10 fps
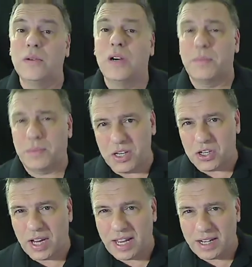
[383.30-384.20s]

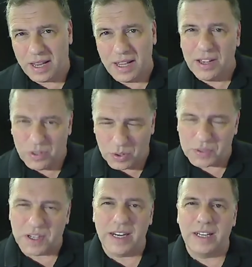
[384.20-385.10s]
appreciate your
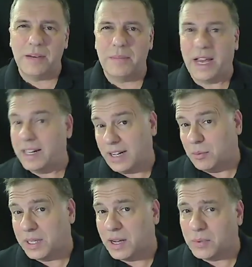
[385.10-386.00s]
signing up and
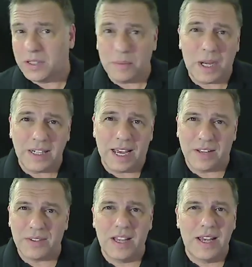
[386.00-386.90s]
helping out with our
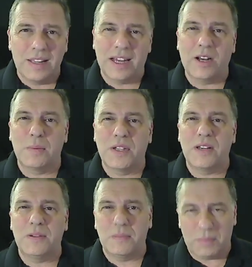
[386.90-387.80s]
podcast. That helps
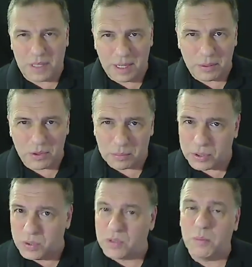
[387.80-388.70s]
us be able to
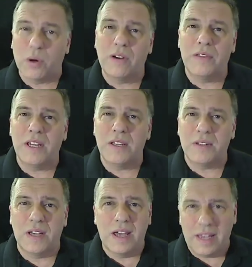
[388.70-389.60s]
produce more of
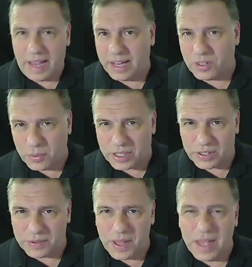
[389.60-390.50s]
these and
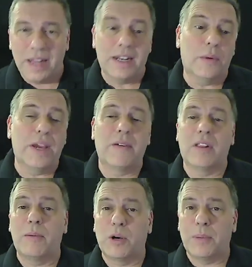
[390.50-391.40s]
quicker. Now, we have a
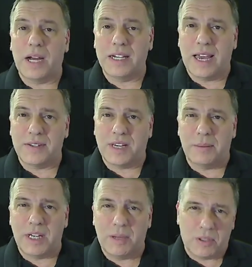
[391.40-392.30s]
lot more podcasts
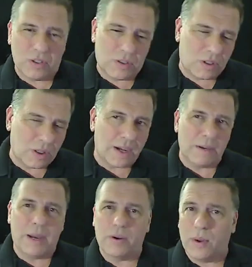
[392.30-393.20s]
coming up to talk
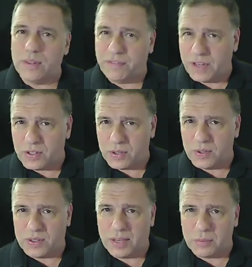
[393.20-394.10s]
about all the
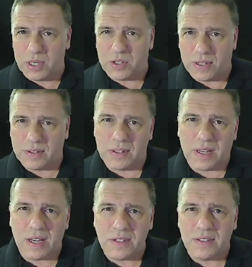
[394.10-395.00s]
features that we just
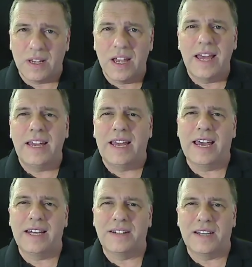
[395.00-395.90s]
discussed.
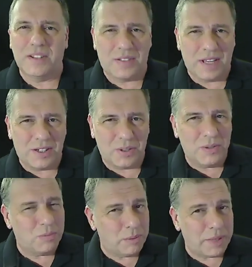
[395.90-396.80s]
And uh, stay
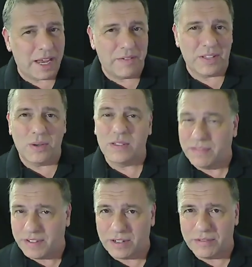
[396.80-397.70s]
tuned. We'll be having those
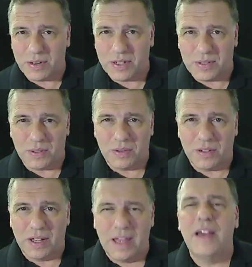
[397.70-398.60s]
very, very
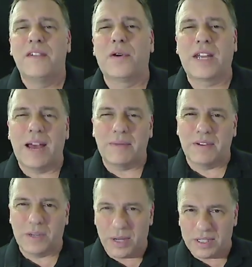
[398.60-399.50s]
soon. For
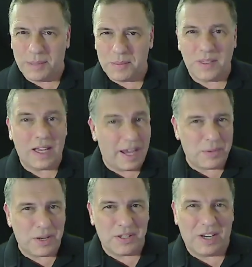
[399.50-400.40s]
Captivate Quick Tips,
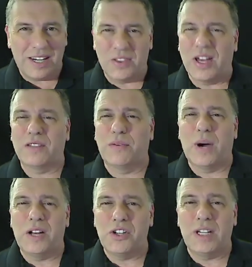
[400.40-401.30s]
I'm Rick Zanotti. Thanks for
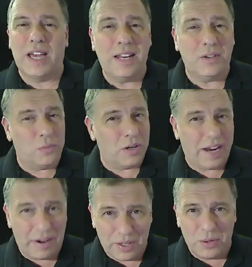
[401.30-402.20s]
watching, and
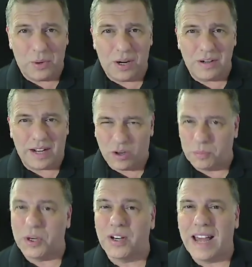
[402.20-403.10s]
wherever you are, I
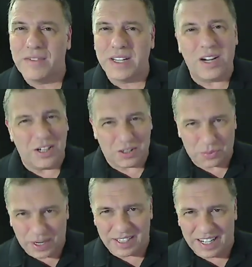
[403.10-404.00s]
hope you're having a
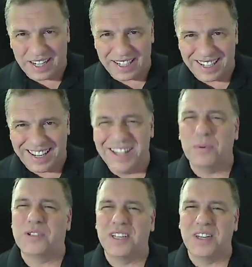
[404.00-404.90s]
great day.
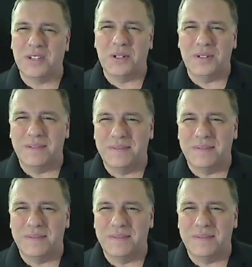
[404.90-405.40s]
We'll see you soon.